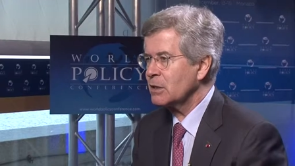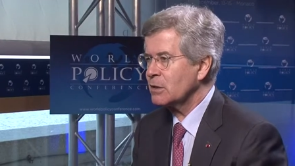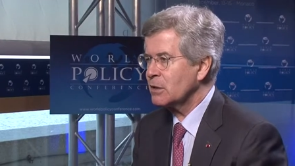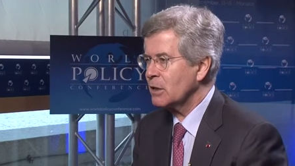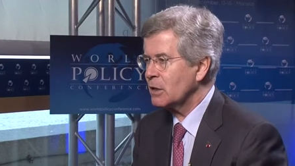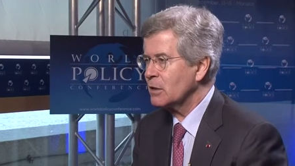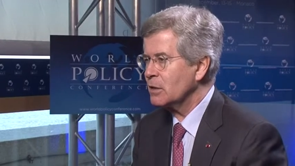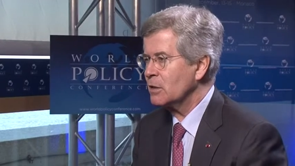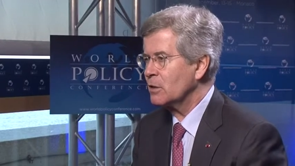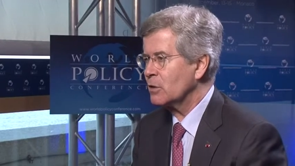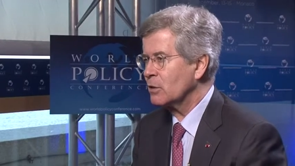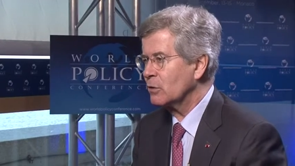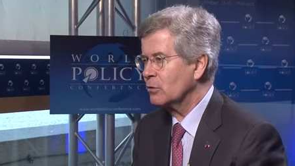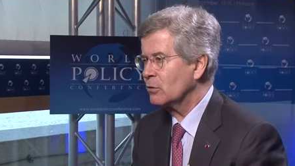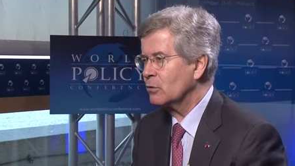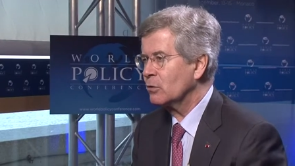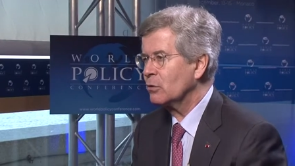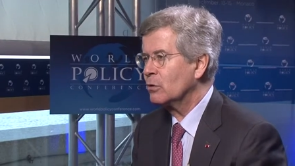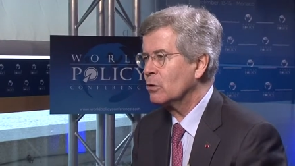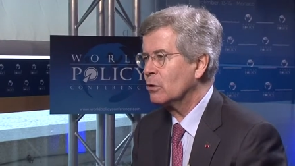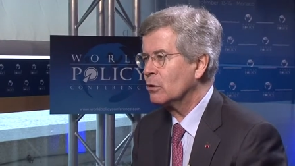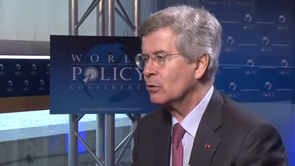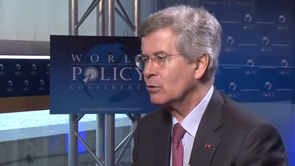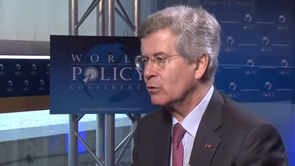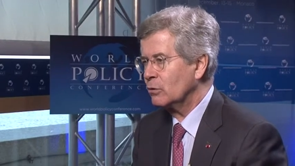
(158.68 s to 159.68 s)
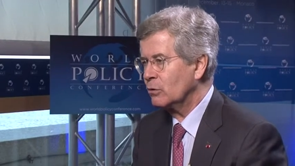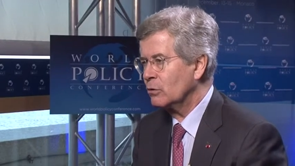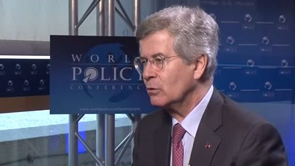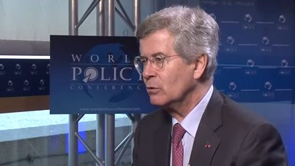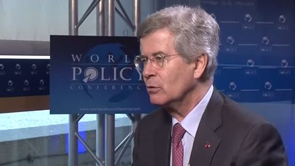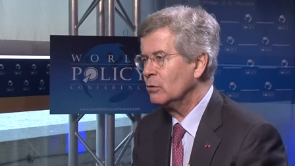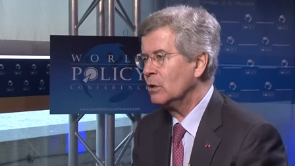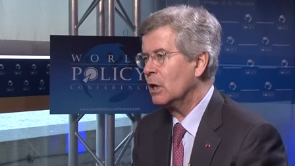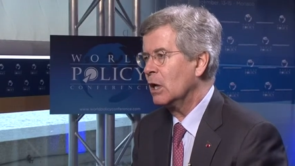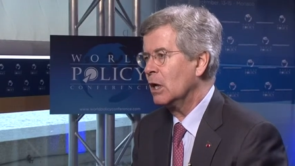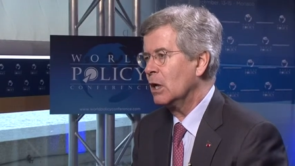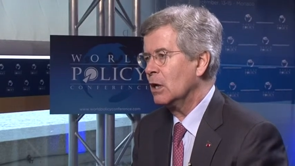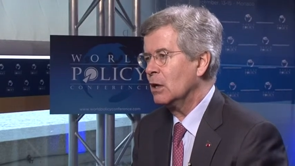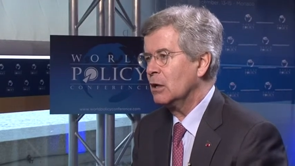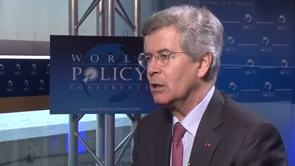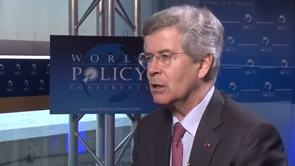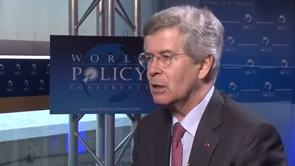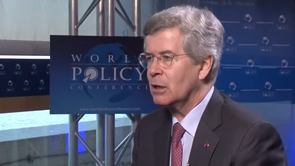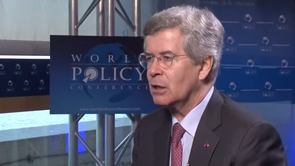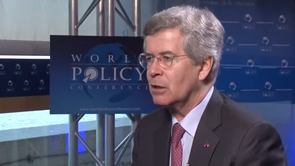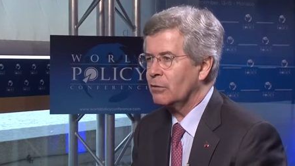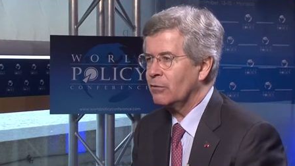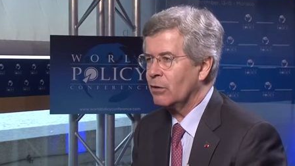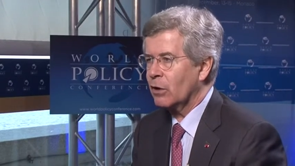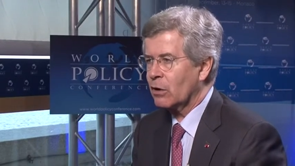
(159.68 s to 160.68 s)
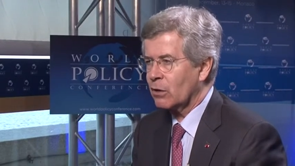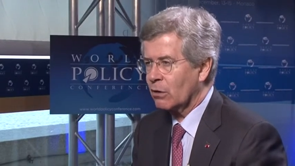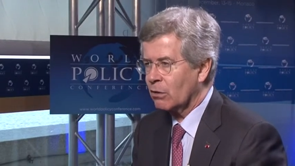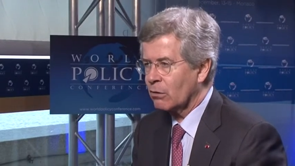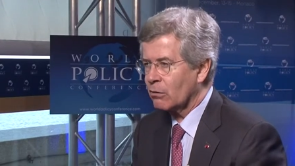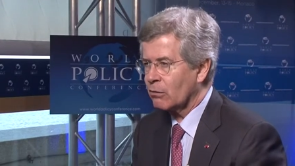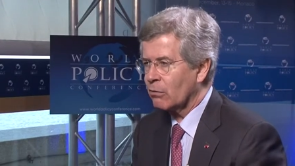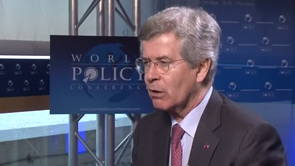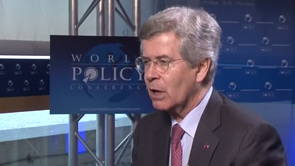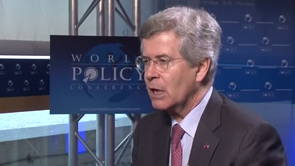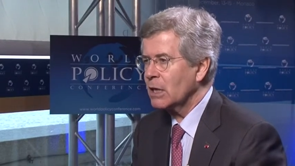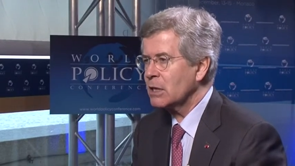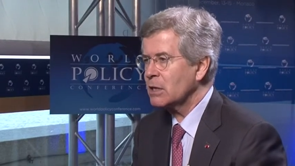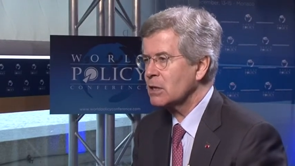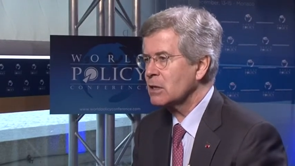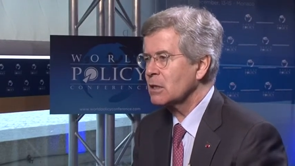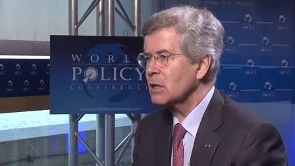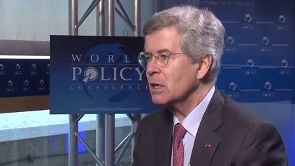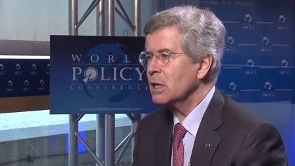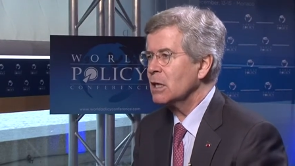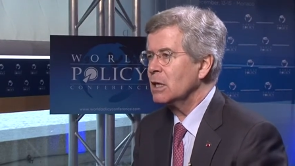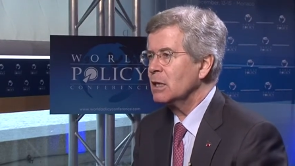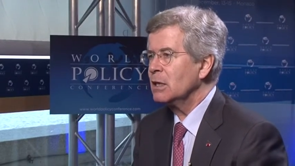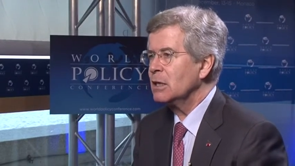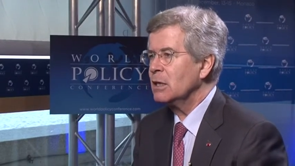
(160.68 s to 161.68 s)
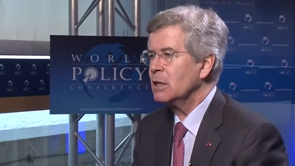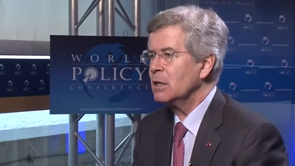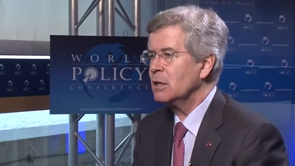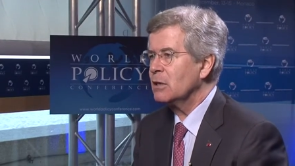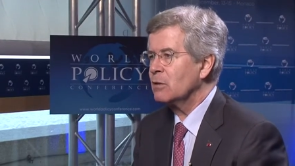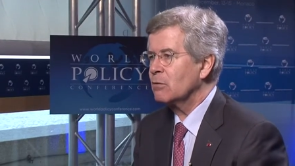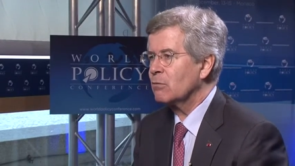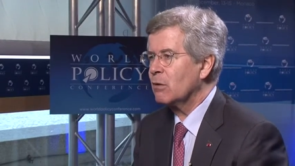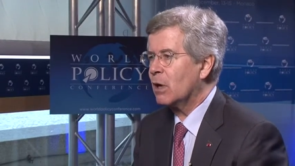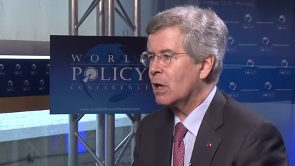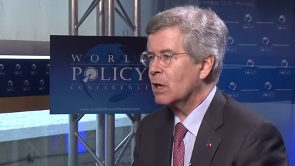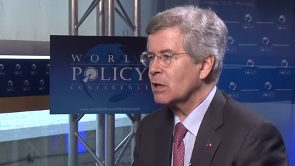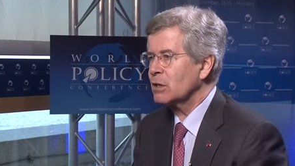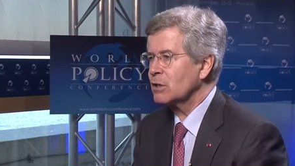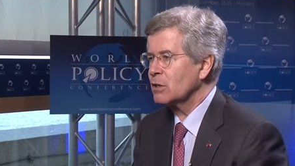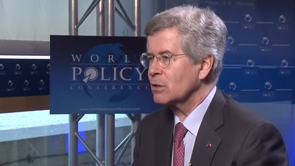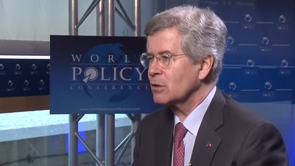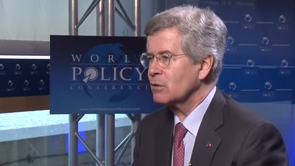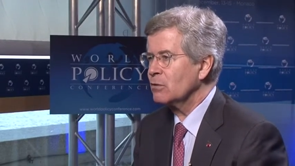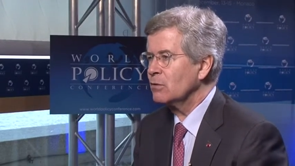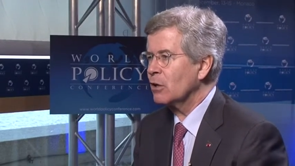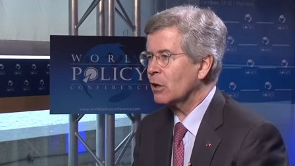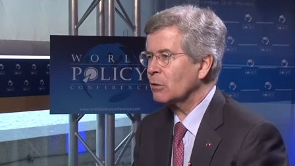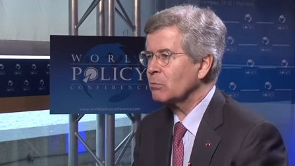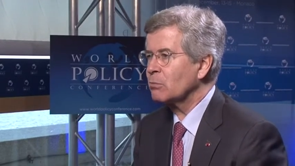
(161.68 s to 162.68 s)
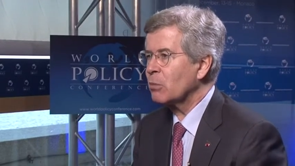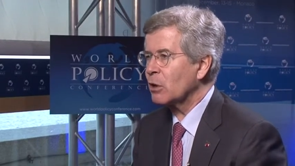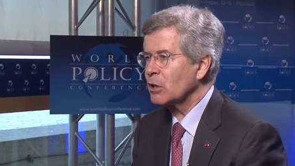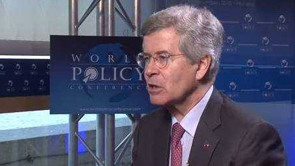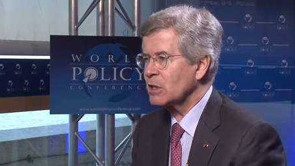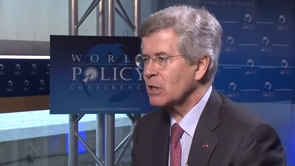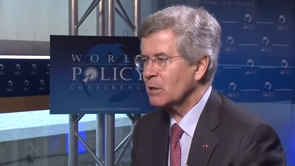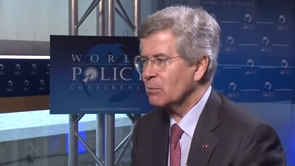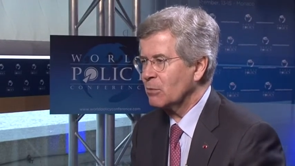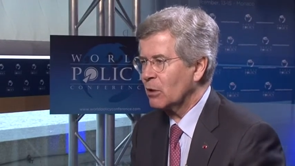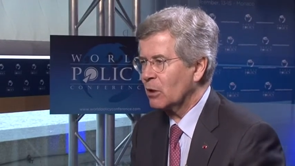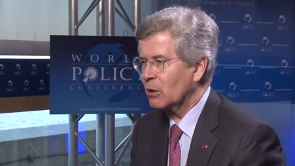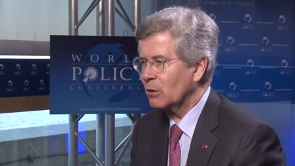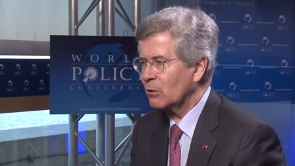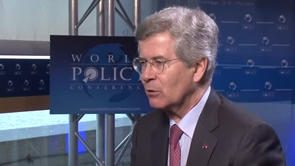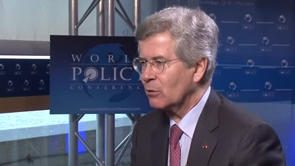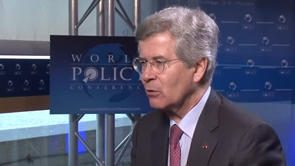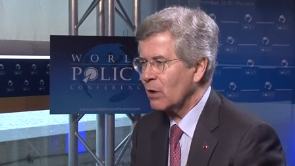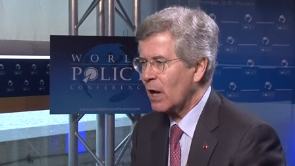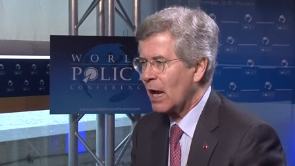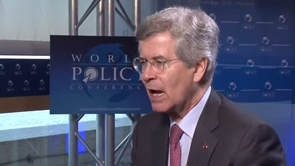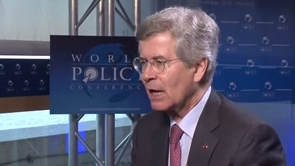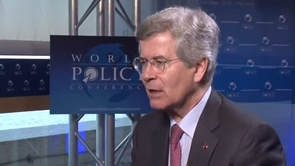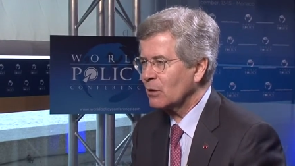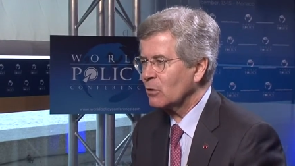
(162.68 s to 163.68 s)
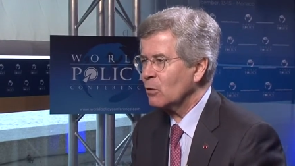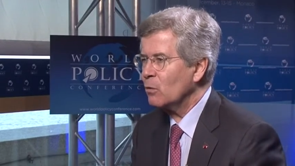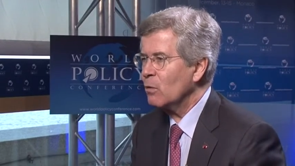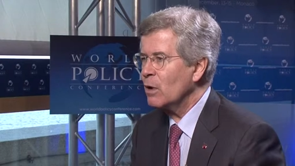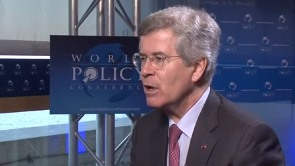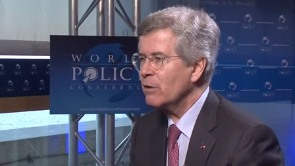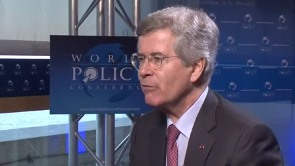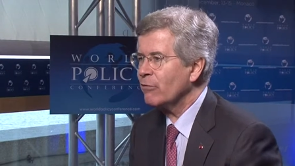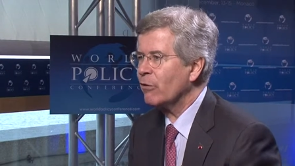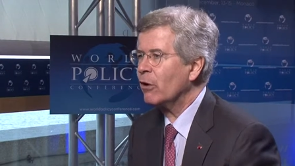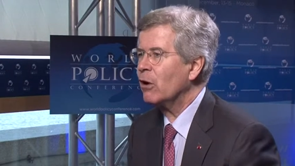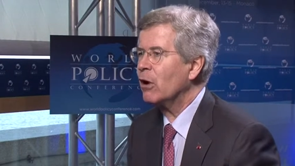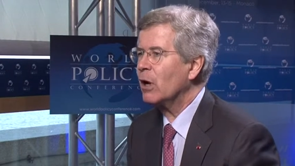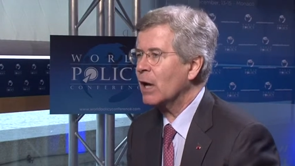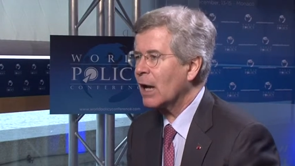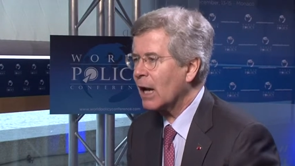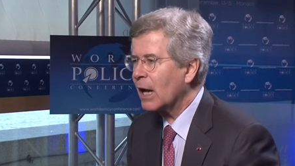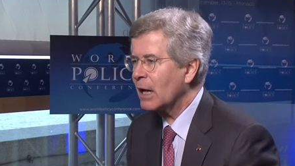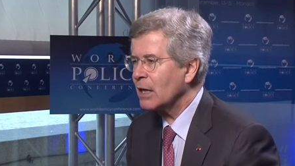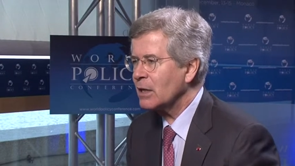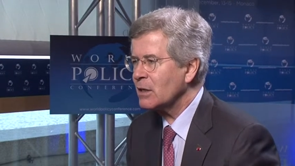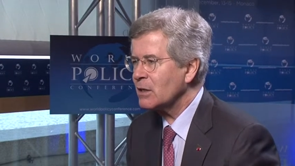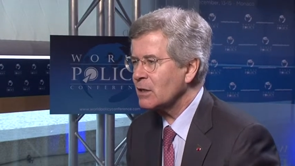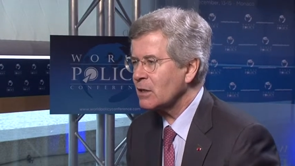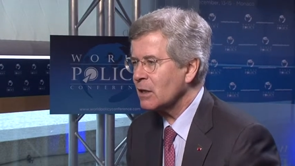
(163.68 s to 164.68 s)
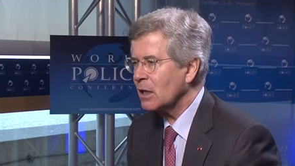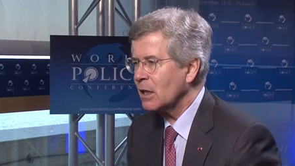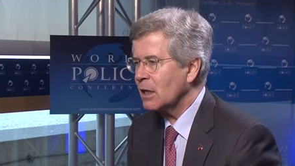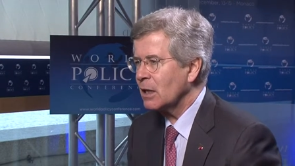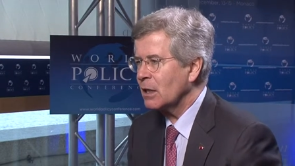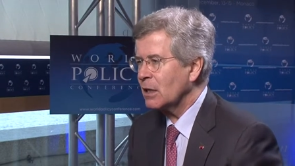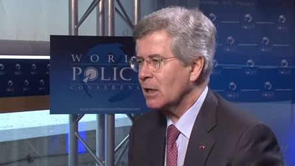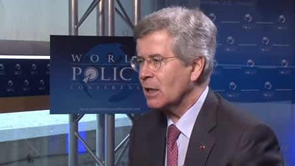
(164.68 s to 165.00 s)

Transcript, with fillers: his decision to go to uh, the Congress, it was not possible to act with allies.